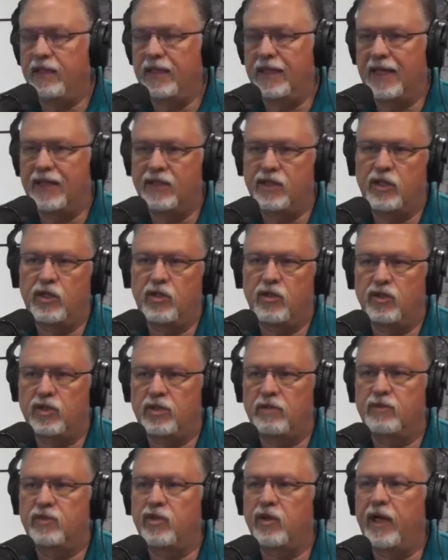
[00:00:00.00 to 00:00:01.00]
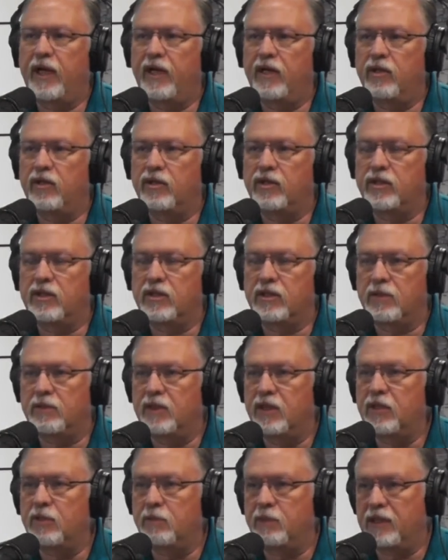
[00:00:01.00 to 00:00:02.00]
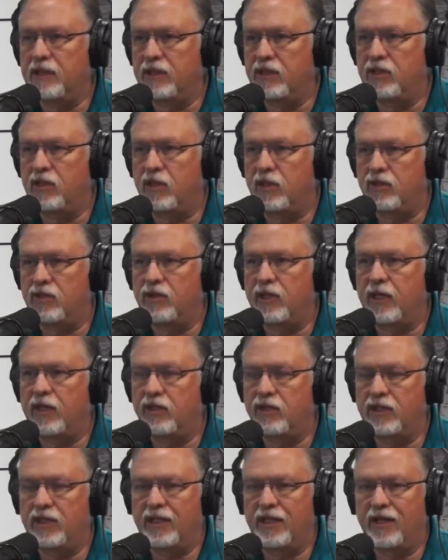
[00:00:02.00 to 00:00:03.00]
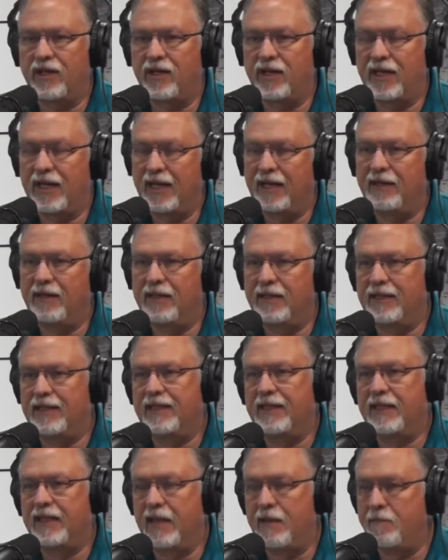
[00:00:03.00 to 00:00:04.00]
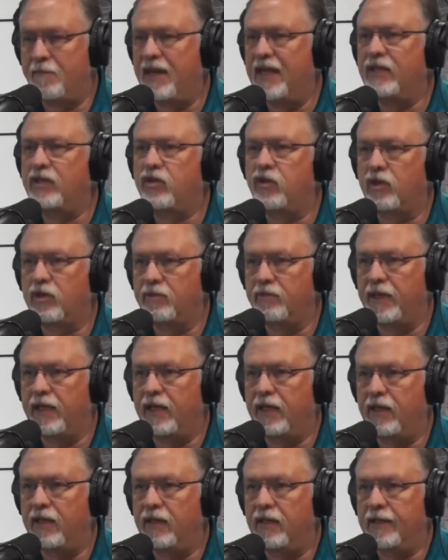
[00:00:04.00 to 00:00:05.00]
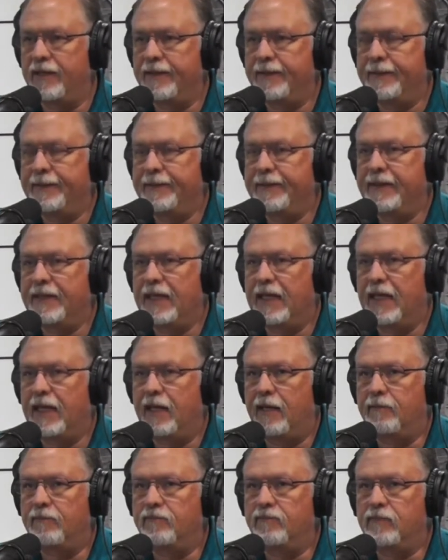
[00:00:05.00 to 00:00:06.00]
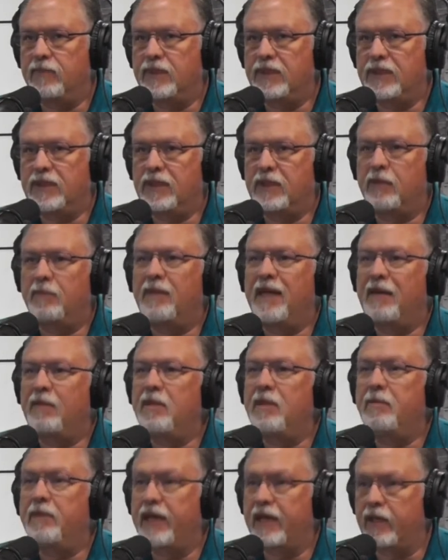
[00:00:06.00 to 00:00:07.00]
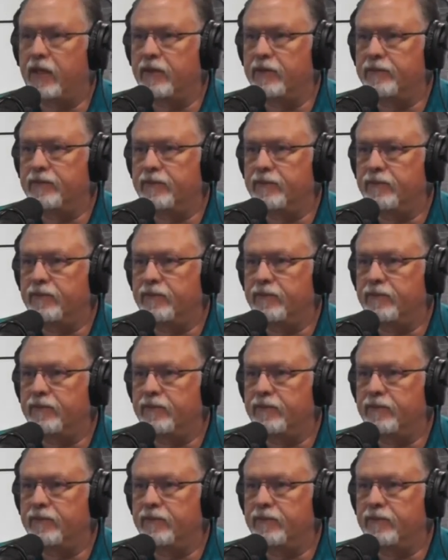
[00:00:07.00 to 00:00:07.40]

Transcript: Got to know some trainers, some other police dog trainers in the area, and they mentored me to make me better.